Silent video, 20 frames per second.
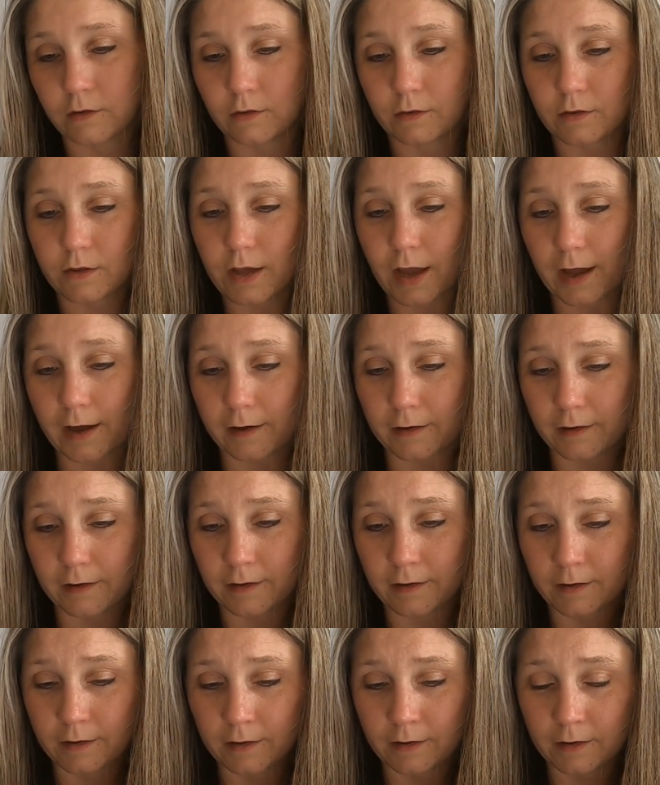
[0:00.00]
yeah,
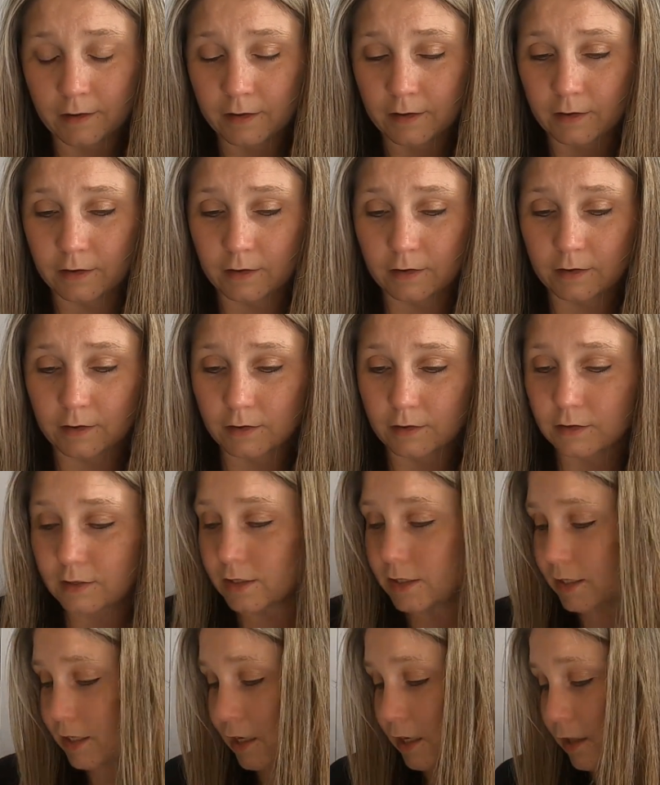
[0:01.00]

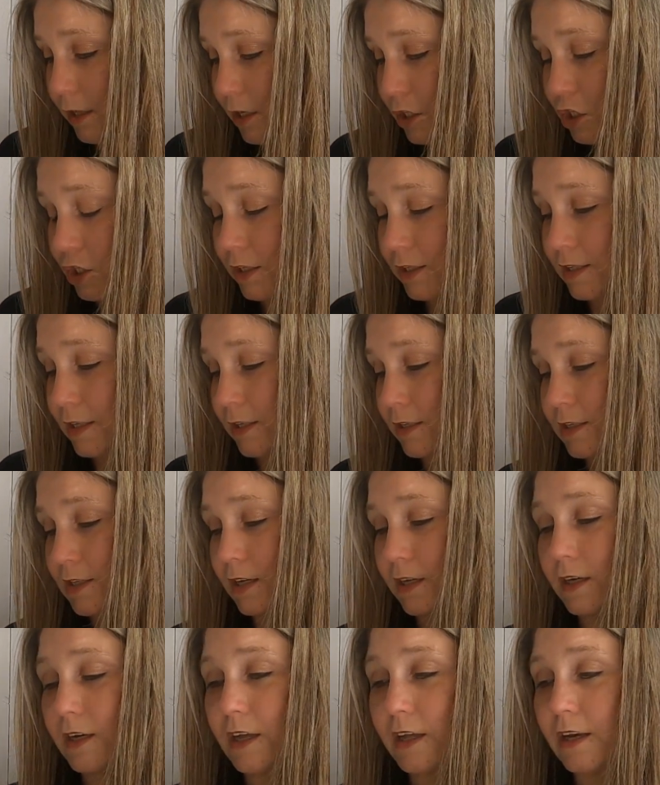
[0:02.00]
skein that she sent
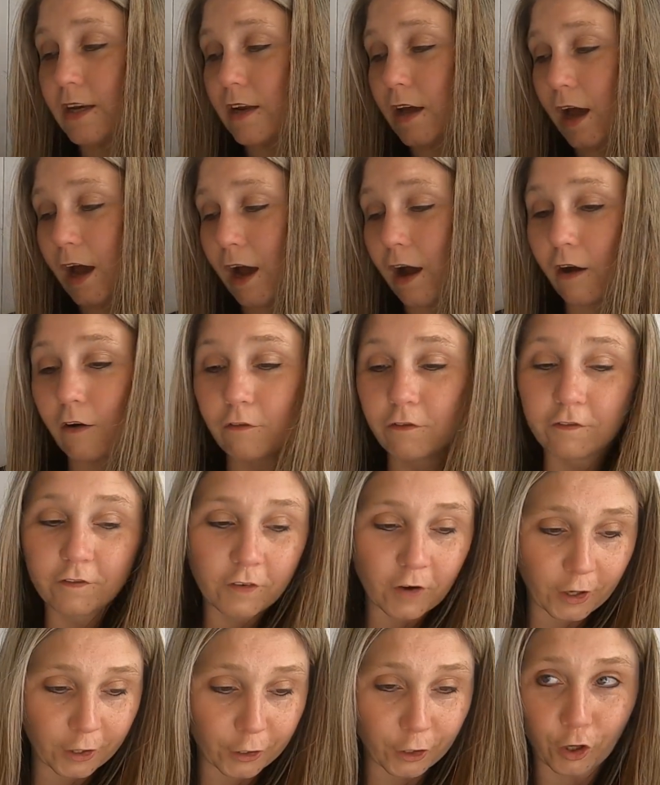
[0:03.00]
in. And how
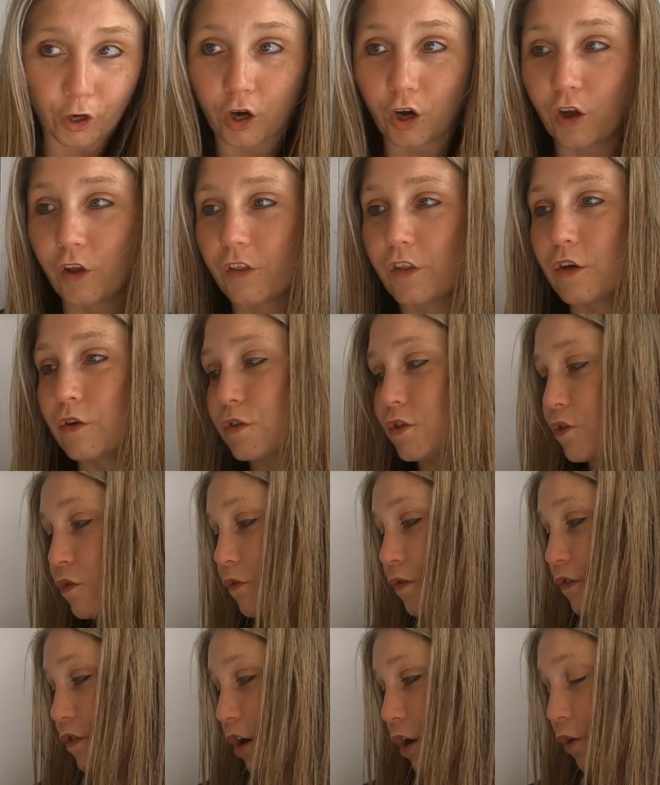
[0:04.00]
fun are all those? So
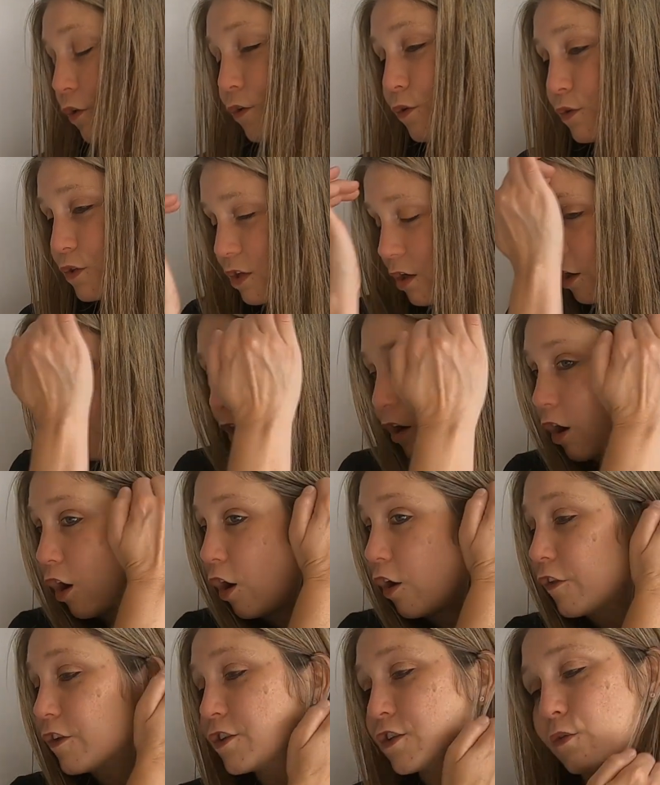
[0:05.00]
those are
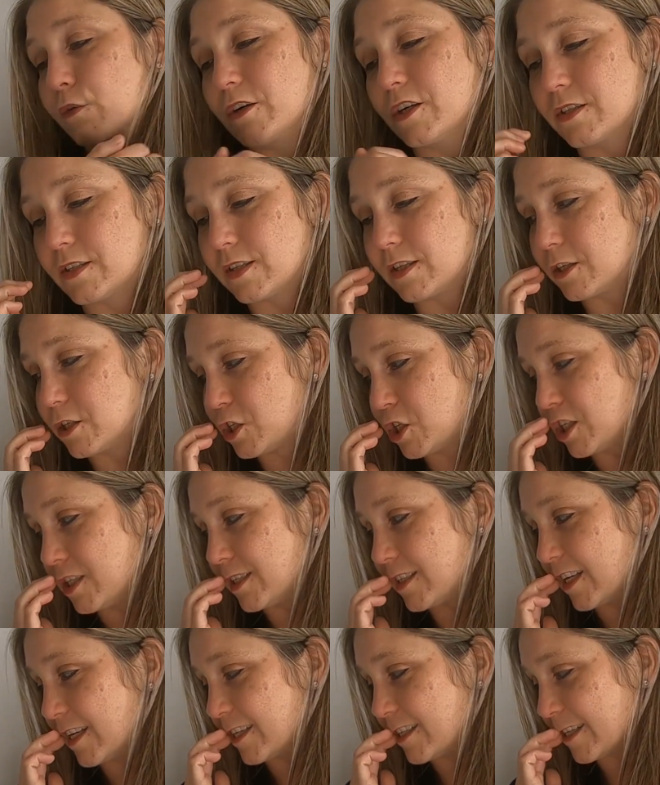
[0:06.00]
all the squares that she
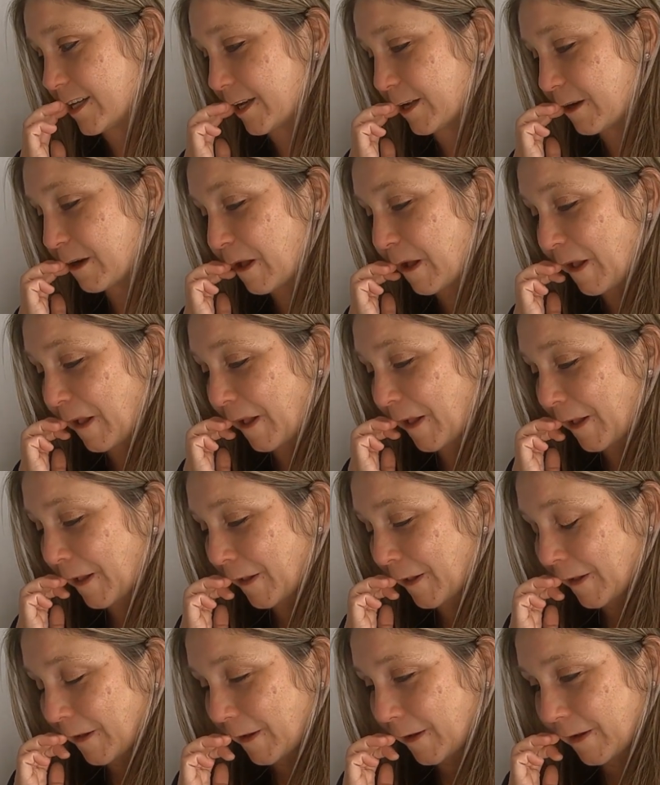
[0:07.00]
sent in.
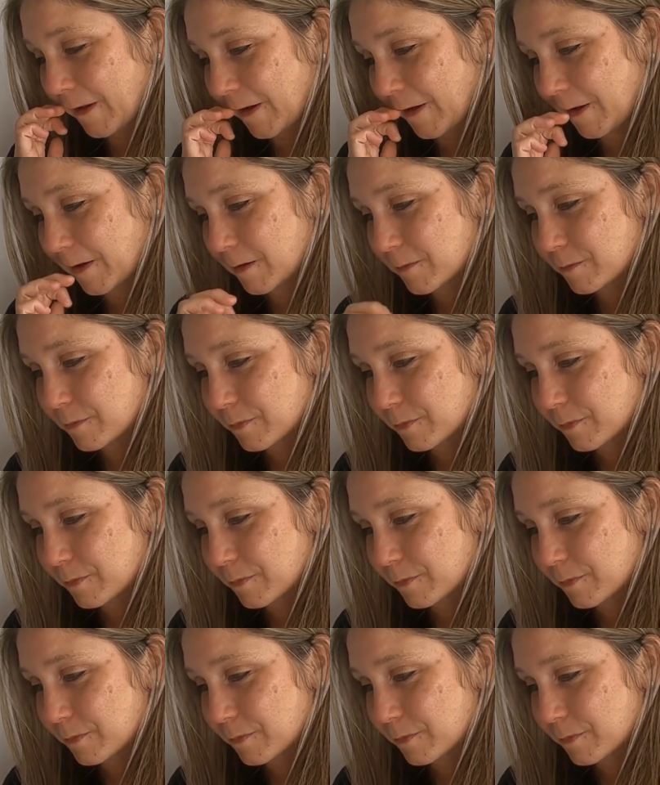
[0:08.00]
I